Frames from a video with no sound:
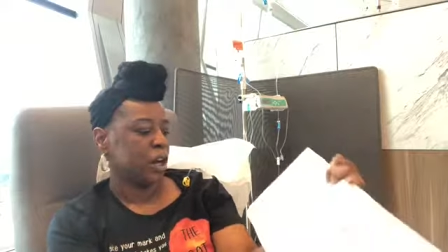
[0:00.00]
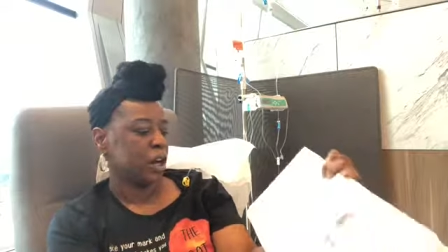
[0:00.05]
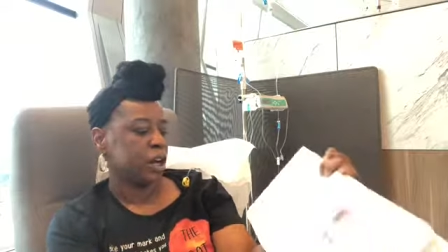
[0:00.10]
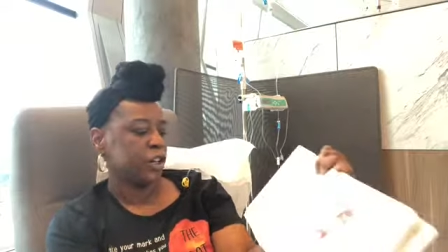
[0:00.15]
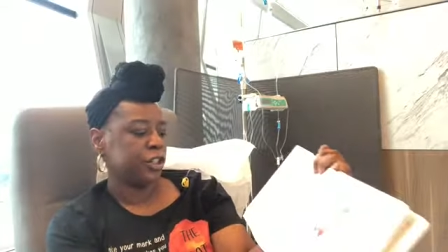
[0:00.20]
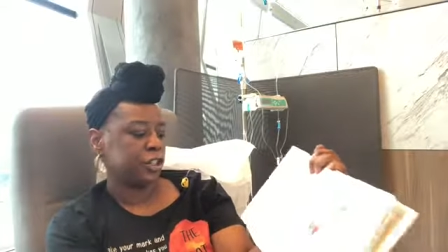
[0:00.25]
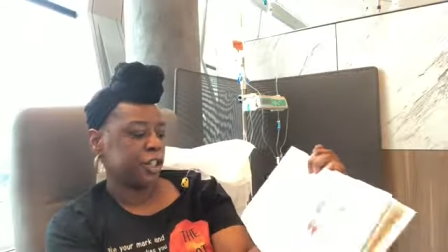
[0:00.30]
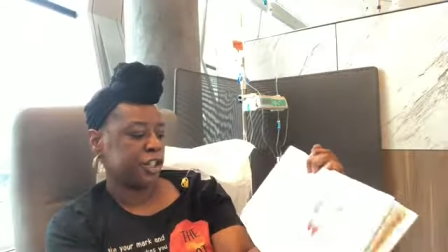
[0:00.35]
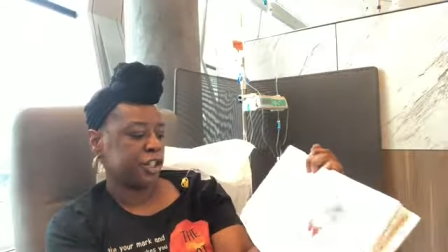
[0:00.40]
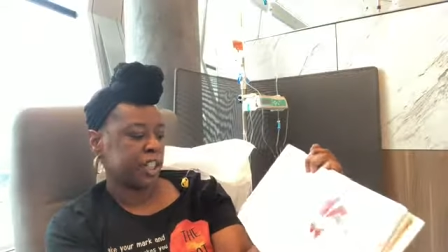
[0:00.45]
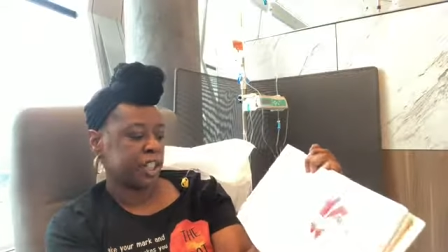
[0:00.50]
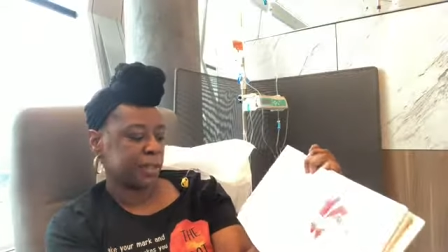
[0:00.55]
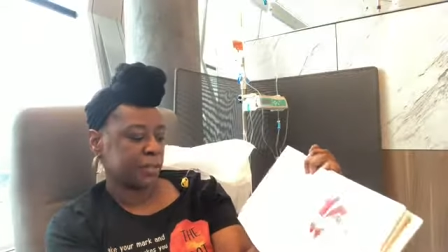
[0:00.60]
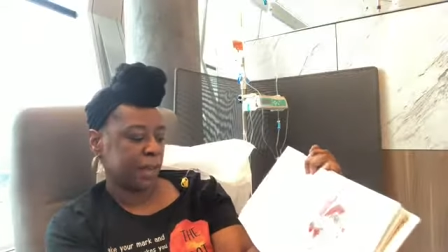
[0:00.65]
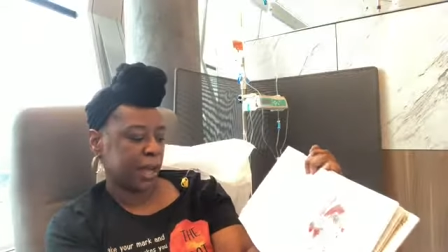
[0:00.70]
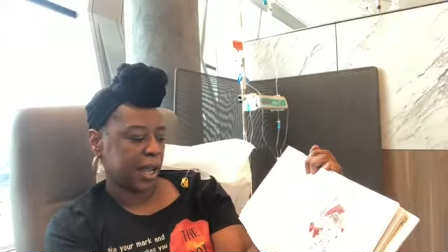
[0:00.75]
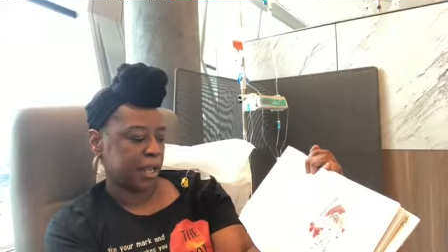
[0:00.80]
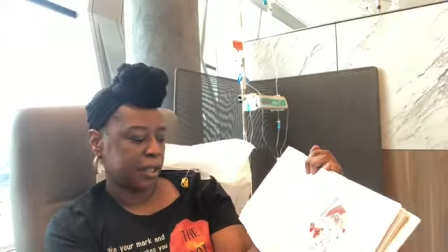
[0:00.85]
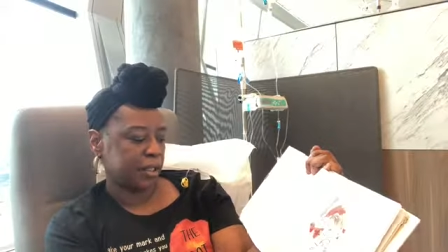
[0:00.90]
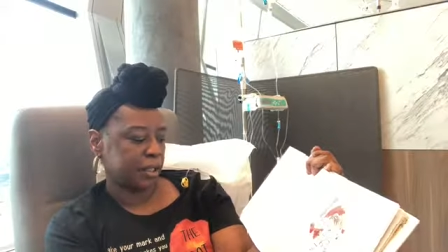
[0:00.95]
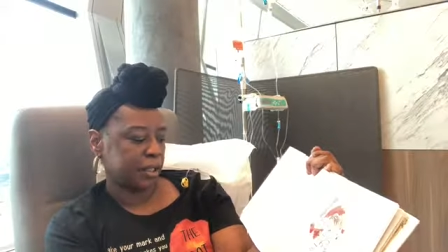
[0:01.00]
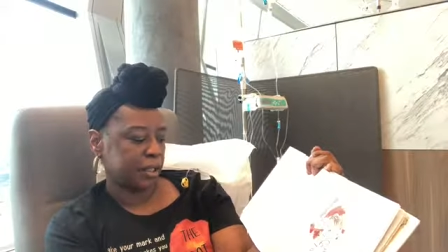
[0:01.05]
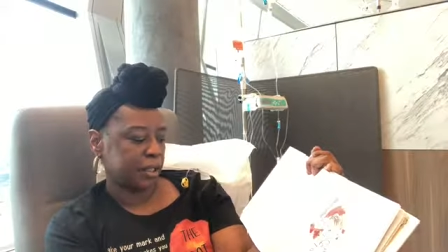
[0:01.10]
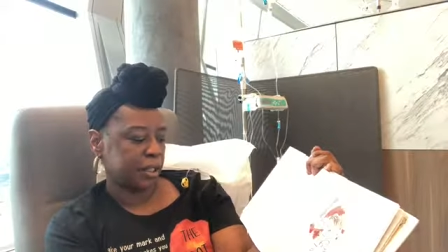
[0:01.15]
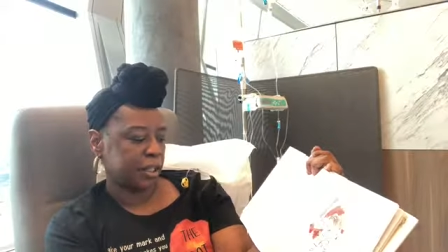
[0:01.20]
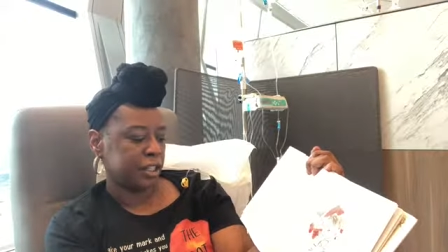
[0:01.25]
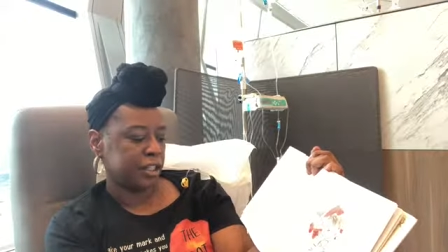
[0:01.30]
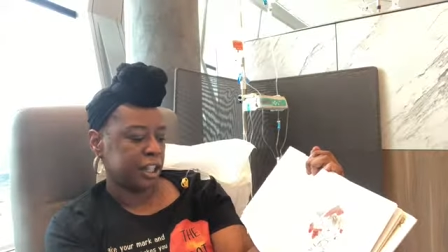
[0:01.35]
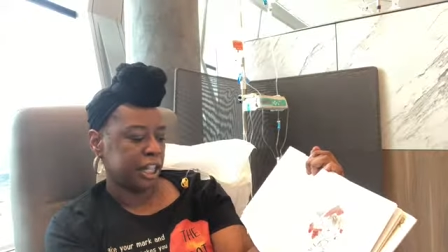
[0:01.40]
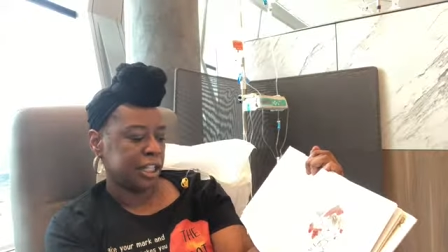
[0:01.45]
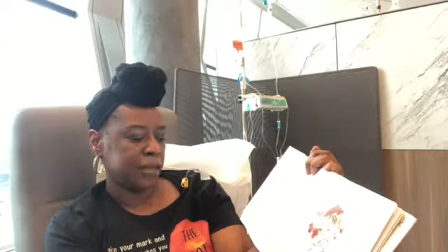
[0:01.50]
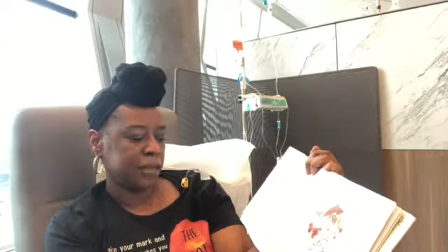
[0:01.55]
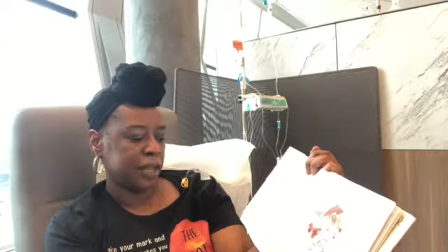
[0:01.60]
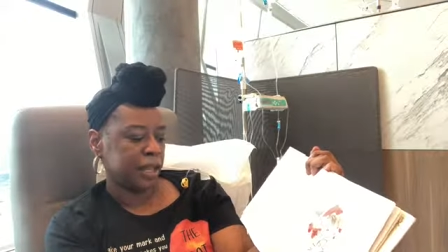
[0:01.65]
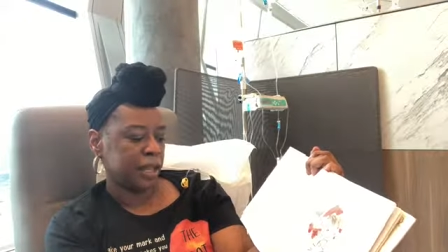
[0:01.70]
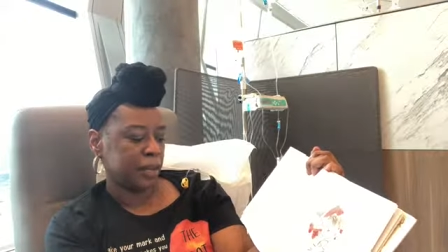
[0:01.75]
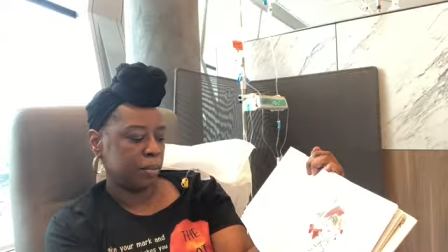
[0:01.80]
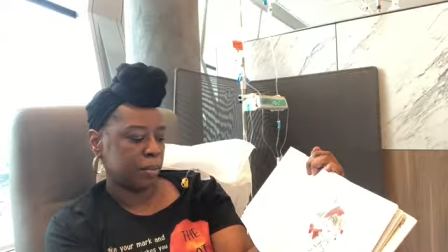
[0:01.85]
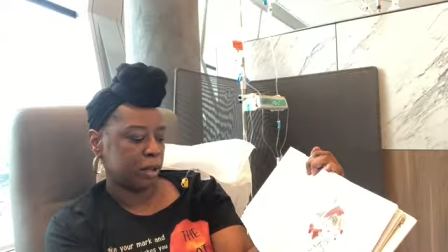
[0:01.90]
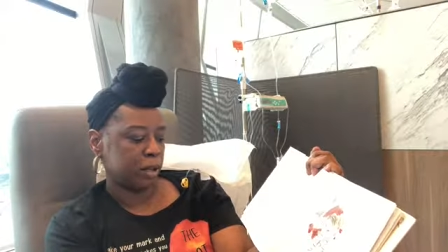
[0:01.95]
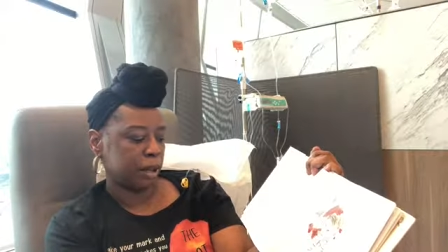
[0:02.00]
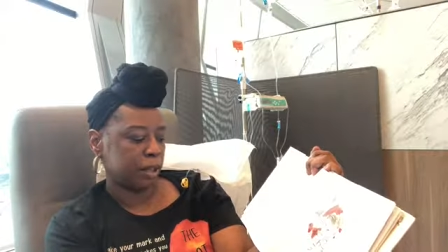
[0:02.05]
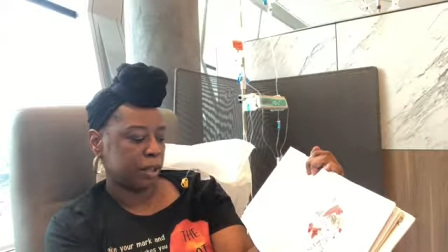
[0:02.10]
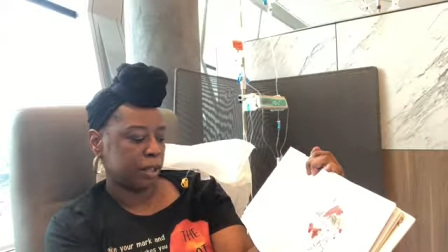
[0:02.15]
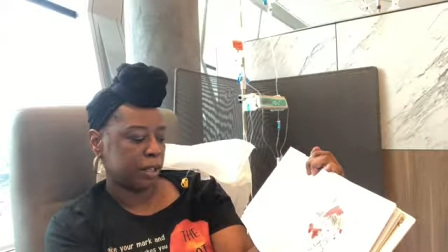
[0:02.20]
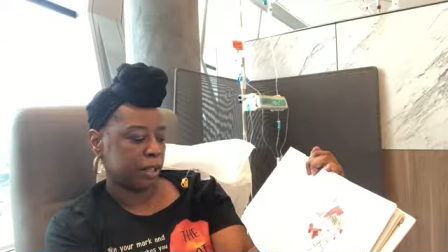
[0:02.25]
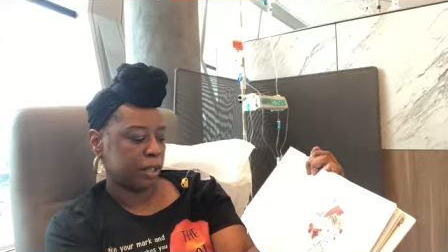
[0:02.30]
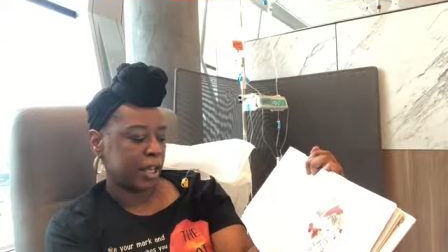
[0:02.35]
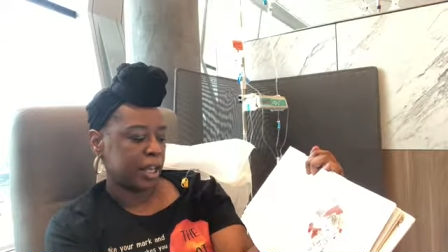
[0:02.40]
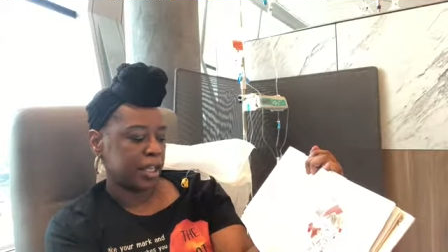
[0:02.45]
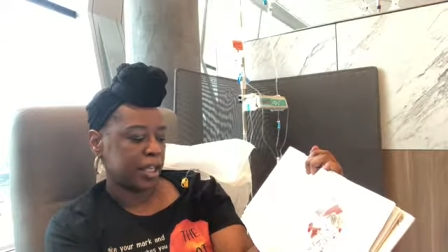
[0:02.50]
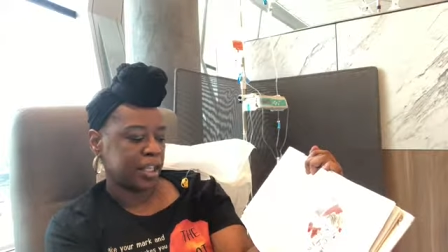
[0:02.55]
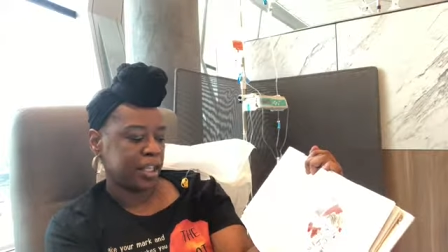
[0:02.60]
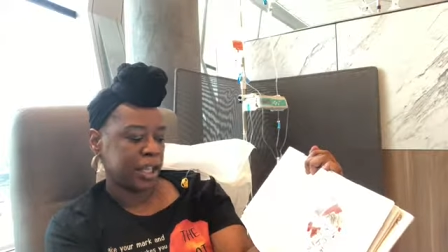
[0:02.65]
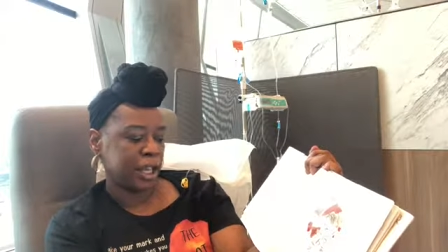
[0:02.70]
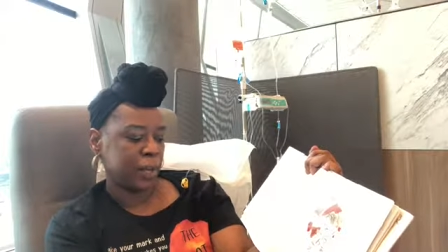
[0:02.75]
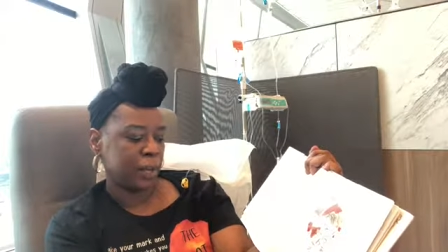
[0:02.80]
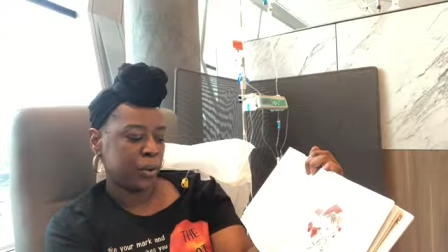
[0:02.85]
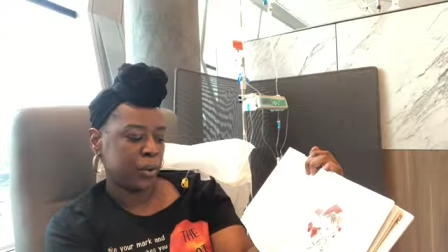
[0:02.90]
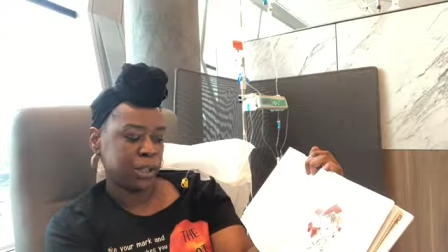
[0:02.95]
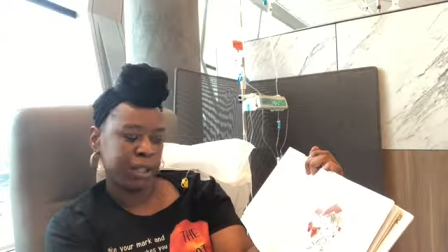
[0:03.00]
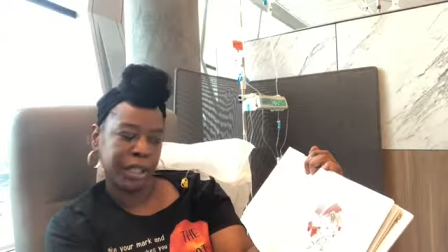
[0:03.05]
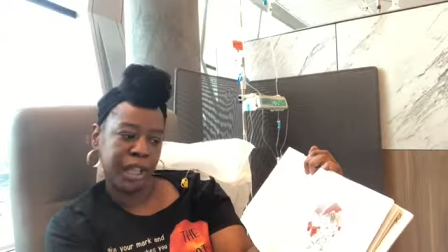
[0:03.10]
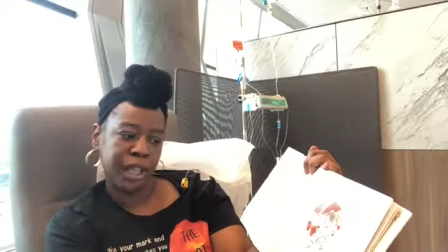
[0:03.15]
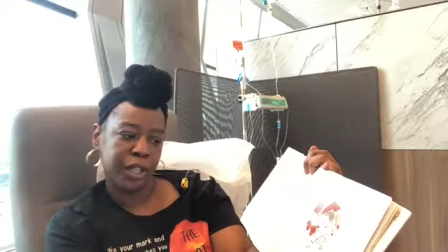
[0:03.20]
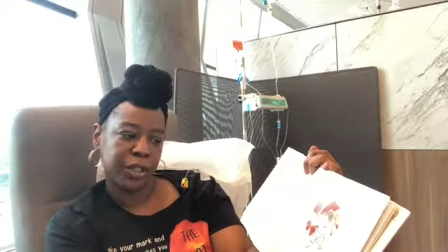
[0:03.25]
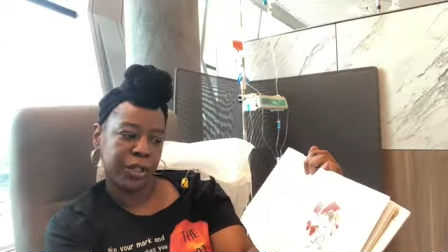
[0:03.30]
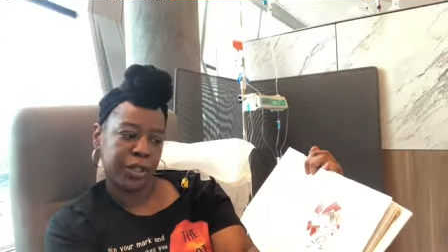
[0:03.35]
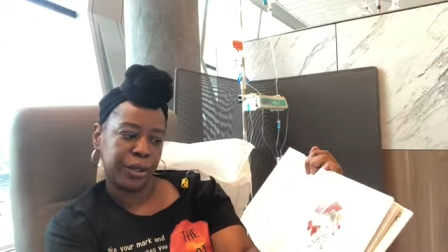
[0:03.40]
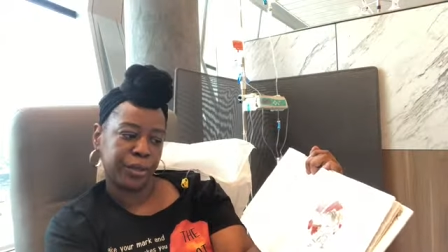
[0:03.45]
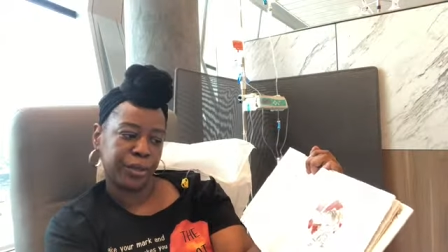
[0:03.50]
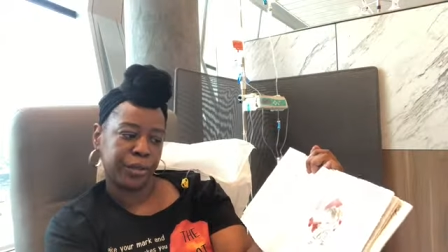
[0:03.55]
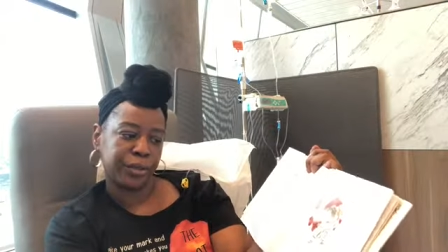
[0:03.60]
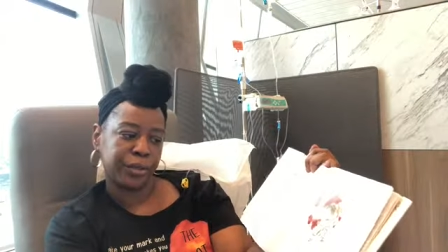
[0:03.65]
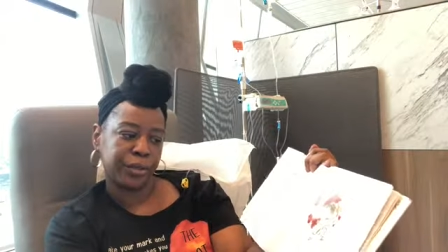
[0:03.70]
Her teacher smiled. Just make a mark and see where it takes you.